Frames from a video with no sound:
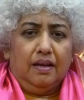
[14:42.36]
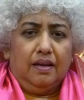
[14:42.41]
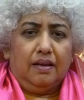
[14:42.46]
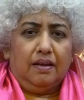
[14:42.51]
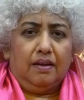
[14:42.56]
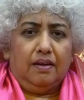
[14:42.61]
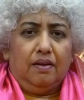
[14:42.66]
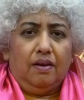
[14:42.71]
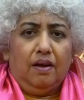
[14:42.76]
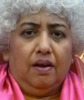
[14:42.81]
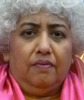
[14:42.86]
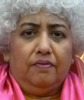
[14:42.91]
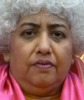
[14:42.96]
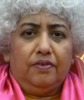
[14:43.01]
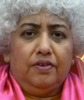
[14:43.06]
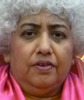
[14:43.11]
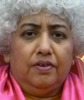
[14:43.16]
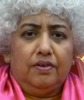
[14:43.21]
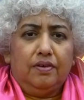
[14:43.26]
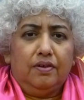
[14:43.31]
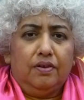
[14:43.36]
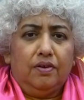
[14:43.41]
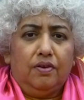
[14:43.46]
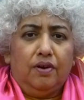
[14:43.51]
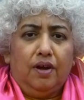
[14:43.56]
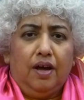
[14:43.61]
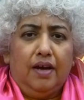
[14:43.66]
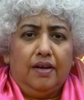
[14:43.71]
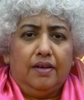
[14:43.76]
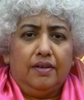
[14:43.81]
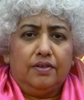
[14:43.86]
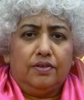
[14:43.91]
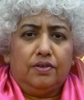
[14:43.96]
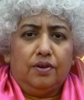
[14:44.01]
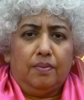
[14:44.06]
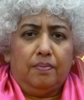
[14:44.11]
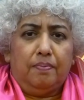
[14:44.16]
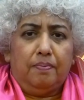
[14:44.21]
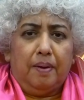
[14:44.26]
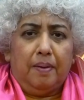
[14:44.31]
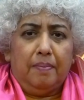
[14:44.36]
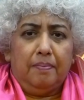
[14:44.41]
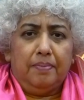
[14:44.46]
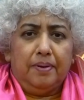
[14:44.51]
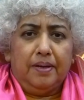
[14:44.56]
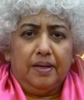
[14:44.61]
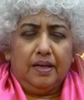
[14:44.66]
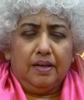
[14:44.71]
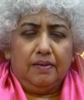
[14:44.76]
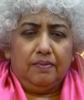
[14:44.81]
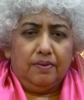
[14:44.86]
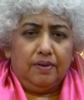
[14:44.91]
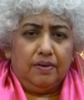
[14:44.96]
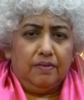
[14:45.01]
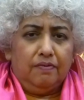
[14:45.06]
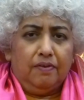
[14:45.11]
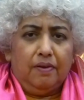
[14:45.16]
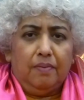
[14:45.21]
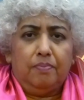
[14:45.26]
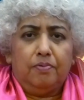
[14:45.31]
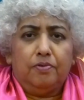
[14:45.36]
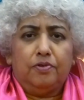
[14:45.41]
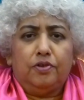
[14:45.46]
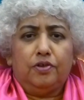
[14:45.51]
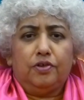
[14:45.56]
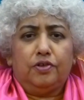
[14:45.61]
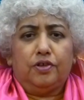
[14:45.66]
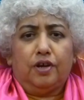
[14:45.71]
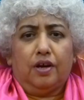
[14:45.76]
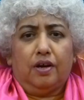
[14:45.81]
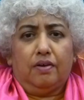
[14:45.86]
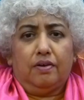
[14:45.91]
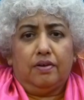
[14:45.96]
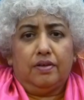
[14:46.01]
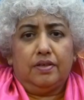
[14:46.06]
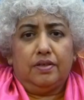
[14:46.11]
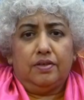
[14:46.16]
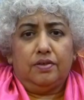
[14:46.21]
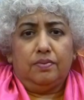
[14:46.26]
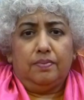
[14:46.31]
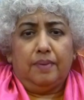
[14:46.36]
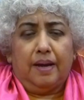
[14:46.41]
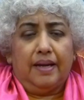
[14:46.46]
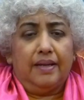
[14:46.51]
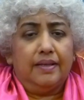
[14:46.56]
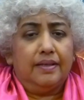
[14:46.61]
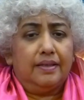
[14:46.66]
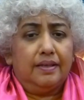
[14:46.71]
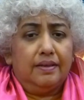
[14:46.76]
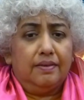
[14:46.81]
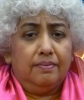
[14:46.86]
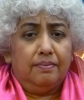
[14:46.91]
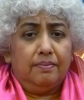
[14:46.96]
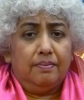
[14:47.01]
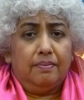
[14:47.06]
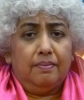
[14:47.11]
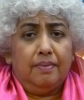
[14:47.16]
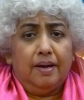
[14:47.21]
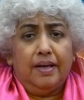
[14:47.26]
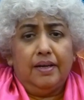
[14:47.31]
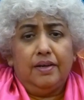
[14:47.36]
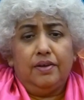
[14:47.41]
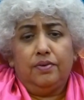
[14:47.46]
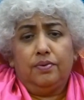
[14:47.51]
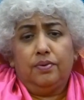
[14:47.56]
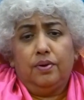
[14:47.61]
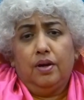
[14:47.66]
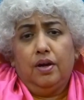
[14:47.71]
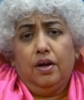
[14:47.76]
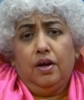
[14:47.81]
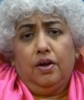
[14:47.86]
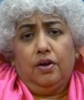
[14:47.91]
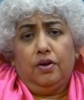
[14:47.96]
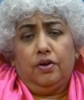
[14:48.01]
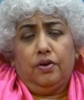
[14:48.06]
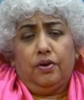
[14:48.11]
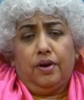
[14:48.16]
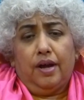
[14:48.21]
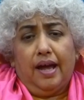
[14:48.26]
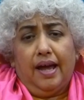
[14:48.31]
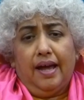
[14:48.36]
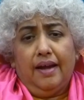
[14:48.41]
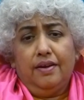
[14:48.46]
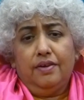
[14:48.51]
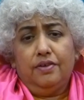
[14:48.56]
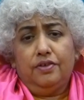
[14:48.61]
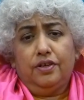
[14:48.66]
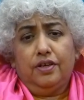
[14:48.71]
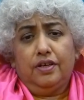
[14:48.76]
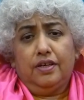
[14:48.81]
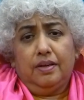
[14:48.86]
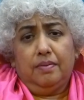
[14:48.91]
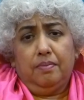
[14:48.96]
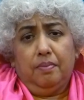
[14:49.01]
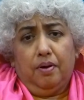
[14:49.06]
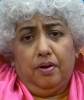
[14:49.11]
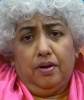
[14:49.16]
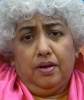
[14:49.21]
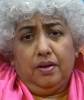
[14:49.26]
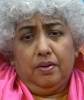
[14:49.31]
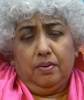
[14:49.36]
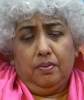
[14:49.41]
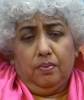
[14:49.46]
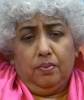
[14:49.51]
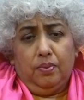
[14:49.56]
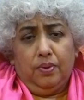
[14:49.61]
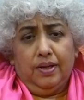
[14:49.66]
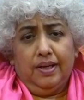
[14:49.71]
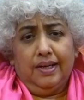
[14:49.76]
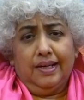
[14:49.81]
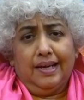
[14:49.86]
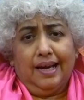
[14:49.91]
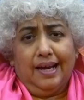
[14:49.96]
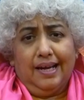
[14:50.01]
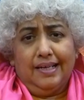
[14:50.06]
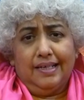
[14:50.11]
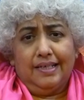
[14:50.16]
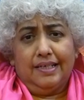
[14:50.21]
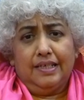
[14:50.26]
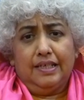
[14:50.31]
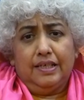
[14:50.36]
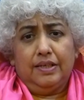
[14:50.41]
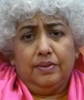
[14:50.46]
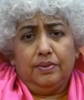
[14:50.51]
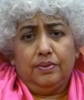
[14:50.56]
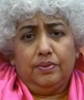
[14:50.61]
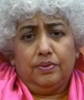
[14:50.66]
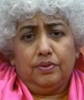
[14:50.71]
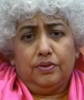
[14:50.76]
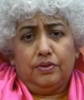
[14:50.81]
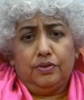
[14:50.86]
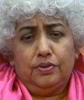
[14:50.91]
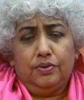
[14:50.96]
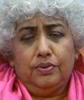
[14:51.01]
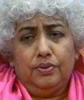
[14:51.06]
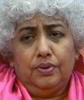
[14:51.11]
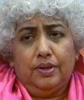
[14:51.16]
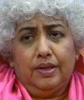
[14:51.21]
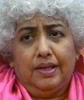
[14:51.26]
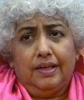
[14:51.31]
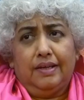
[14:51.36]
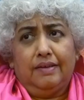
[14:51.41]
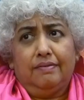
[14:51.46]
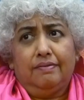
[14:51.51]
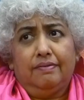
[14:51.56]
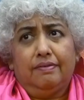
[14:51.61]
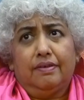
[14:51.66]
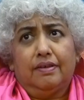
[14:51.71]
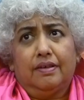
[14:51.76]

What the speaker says: Now after your heart has stopped pumping, even if I put your chakras into balance, now mind you, your energetic body will continue to live